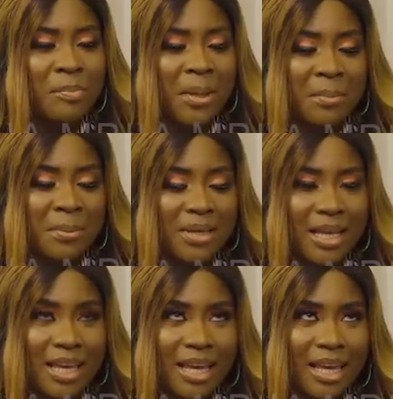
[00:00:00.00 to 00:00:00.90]
Babe,
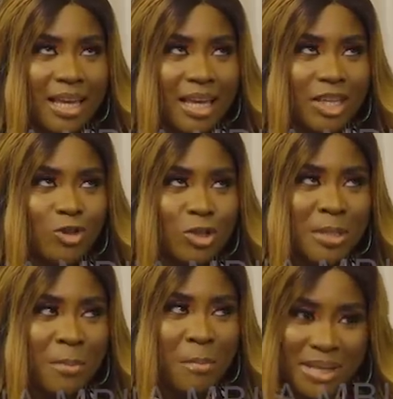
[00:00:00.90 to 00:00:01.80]
it's
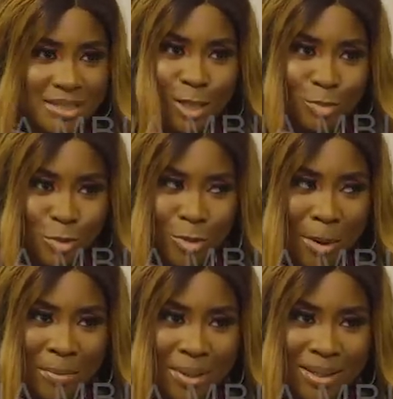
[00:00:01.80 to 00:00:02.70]
just a master's
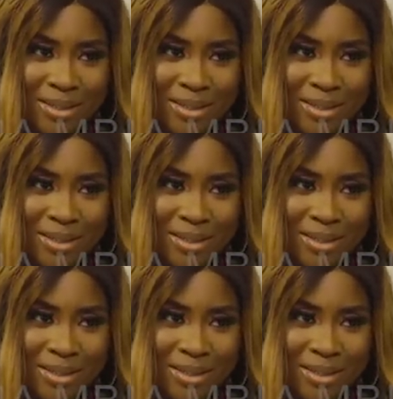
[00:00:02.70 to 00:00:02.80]
program.